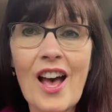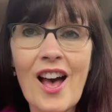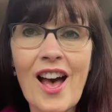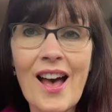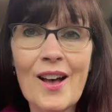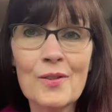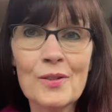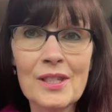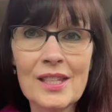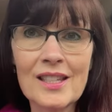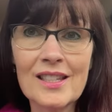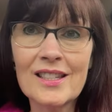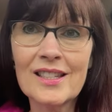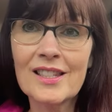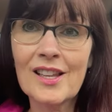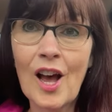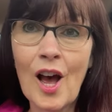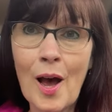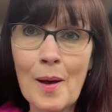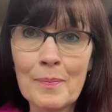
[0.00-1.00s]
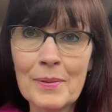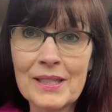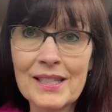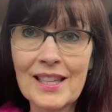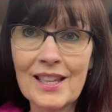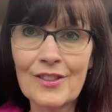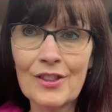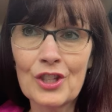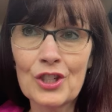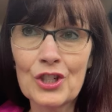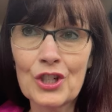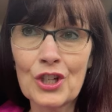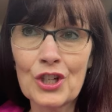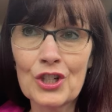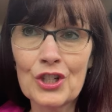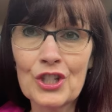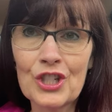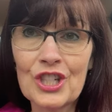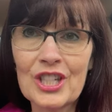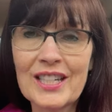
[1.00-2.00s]
houses opposite the
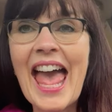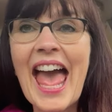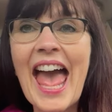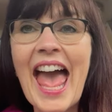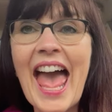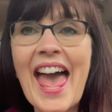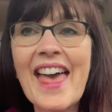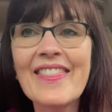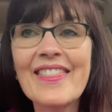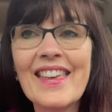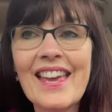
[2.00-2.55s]
church. And